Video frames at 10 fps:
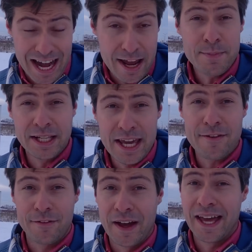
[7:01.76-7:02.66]
I
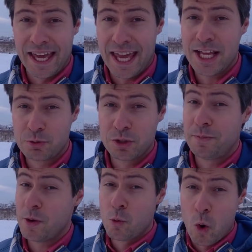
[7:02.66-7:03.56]
believe it would
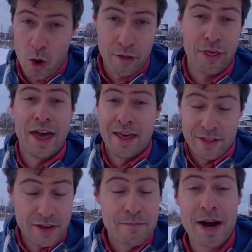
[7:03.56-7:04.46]
be worth
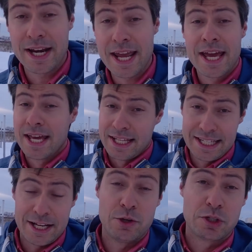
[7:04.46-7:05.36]
the money
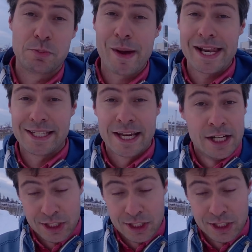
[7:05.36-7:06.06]
that you spent.